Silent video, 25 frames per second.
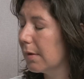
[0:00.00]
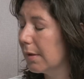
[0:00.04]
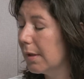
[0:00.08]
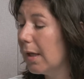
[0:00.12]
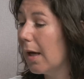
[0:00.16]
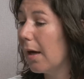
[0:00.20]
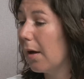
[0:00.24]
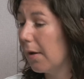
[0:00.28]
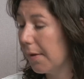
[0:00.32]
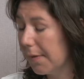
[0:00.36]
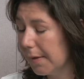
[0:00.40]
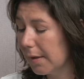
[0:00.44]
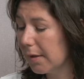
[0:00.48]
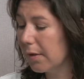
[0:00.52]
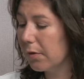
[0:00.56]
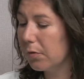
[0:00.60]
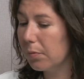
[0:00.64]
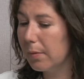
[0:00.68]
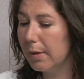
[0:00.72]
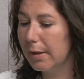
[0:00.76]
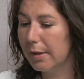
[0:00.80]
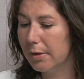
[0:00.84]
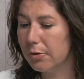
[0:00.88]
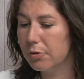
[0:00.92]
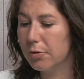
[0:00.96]
Yeah, I think it's
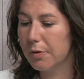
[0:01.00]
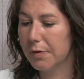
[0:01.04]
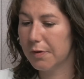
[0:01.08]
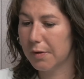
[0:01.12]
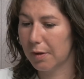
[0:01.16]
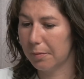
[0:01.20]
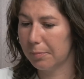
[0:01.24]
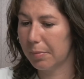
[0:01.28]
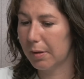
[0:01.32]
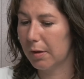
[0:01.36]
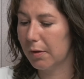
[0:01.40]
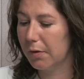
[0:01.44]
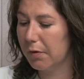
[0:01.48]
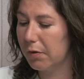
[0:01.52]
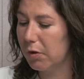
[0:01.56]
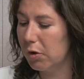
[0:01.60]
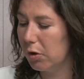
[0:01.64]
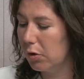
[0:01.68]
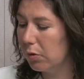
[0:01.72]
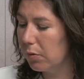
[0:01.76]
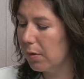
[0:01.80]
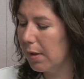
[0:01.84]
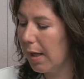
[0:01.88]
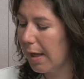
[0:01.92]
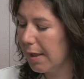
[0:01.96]
really interesting because
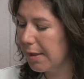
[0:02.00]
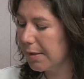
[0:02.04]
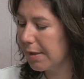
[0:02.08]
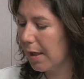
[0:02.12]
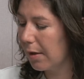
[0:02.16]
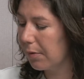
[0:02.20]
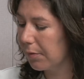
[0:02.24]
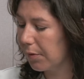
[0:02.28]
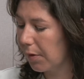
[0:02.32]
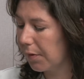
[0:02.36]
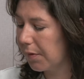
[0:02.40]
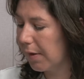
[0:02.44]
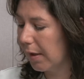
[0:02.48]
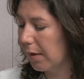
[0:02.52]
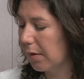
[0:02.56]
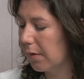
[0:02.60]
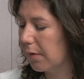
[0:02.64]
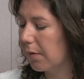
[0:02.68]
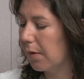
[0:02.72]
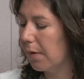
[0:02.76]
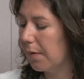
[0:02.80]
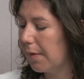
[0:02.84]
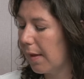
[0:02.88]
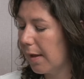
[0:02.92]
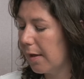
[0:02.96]
you laid out the things
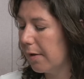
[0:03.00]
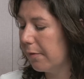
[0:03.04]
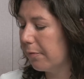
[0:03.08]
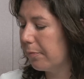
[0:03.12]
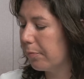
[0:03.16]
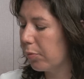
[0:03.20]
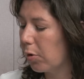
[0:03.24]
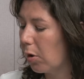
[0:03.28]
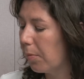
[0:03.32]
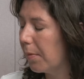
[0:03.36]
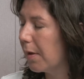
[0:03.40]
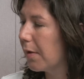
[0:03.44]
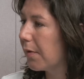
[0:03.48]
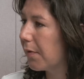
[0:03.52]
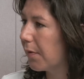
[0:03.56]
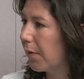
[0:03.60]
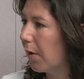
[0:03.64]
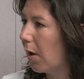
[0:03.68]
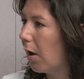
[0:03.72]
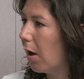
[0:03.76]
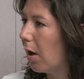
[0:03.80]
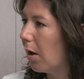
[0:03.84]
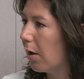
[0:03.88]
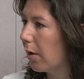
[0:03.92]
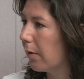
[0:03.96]
that they've promised that
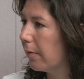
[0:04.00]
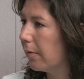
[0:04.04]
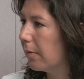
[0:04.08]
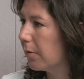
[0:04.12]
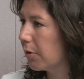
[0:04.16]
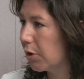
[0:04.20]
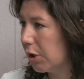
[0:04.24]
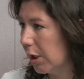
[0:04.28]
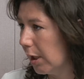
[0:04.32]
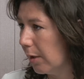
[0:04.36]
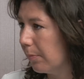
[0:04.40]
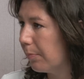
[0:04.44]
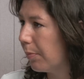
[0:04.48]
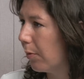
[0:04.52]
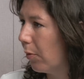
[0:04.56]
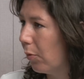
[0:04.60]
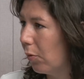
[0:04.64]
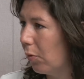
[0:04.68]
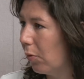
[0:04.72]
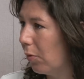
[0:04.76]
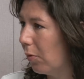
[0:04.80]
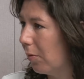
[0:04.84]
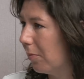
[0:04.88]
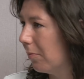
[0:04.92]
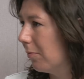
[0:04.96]
are cheap
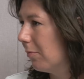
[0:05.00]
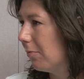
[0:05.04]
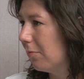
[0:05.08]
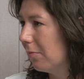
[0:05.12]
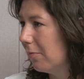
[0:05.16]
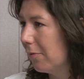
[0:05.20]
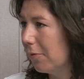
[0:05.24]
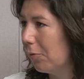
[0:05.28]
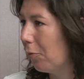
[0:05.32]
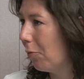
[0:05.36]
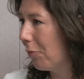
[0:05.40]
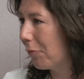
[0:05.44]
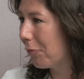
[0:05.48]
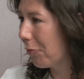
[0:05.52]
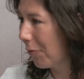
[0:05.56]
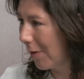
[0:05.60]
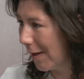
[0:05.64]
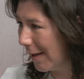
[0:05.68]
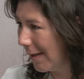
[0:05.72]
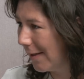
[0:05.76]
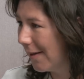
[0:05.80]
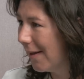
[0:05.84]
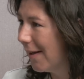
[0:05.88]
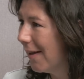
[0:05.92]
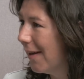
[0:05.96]
or
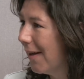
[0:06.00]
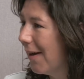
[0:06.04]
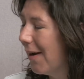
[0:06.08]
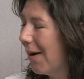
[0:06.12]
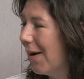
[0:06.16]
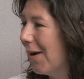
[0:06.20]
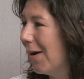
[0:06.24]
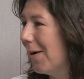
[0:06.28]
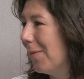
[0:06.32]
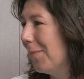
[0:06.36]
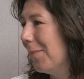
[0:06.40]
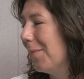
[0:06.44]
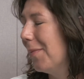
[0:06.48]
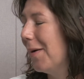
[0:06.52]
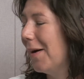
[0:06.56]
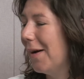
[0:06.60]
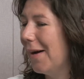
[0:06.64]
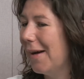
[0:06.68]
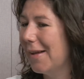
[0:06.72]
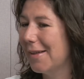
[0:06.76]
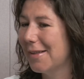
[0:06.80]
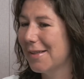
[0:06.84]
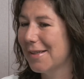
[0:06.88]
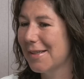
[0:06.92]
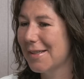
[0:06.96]
free. And
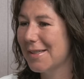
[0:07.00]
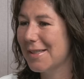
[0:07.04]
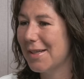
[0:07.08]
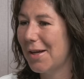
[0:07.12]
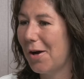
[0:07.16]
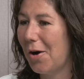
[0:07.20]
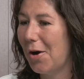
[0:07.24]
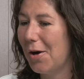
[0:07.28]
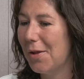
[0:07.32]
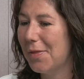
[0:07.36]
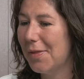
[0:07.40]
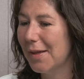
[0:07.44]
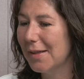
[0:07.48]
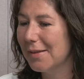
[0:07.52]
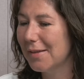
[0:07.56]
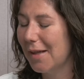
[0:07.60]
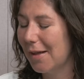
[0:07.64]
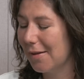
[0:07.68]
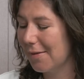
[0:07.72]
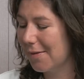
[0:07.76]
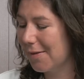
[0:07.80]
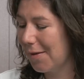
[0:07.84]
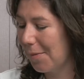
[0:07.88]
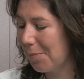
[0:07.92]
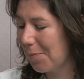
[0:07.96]
I think
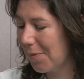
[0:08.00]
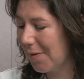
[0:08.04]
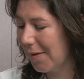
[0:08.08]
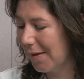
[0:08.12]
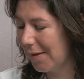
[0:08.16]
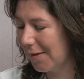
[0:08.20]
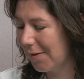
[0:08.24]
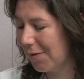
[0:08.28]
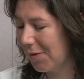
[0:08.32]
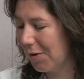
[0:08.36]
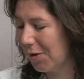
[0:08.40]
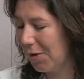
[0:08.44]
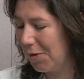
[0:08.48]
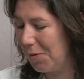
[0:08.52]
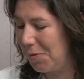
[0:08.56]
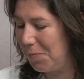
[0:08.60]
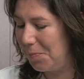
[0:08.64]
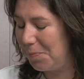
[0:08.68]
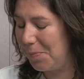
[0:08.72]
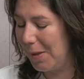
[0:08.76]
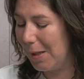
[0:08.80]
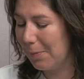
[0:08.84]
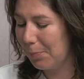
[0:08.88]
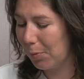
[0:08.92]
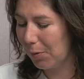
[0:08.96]
that's something that
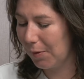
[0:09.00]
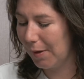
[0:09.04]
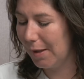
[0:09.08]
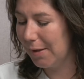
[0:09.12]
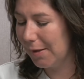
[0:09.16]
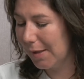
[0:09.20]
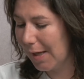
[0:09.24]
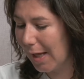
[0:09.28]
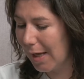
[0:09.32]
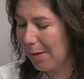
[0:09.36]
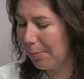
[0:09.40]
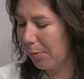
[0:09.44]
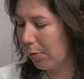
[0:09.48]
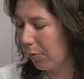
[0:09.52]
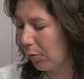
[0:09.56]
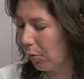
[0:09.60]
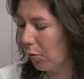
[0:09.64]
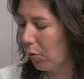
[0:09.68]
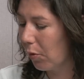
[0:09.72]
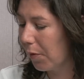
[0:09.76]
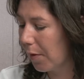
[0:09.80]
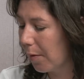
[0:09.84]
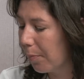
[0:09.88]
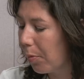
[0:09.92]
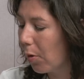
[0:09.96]
people in Labour
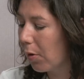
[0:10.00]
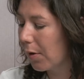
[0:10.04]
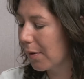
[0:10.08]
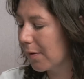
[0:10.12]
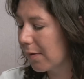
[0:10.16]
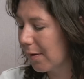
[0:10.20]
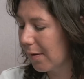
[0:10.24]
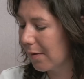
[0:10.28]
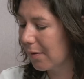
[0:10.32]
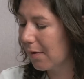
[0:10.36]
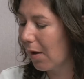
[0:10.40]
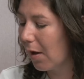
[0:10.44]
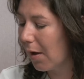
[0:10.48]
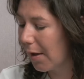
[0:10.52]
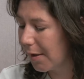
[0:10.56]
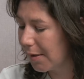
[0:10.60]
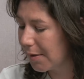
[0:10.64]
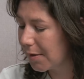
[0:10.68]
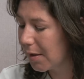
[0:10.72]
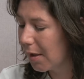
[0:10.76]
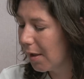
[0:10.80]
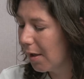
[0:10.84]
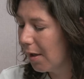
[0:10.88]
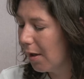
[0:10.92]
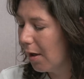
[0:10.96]
or on the policy side
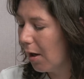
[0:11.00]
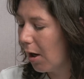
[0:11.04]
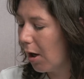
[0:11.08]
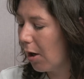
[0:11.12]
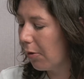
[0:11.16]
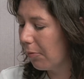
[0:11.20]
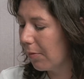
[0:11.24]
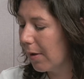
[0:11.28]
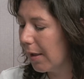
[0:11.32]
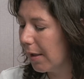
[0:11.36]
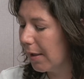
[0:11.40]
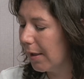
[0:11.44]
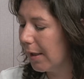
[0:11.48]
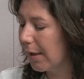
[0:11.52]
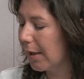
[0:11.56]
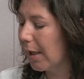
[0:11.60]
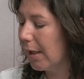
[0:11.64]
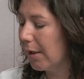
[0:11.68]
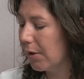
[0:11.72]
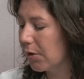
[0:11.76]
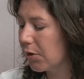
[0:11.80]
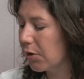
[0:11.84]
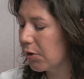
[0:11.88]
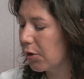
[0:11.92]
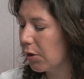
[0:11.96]
are really
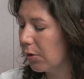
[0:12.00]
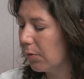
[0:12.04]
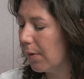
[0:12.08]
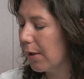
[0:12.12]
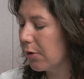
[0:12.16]
keen to do.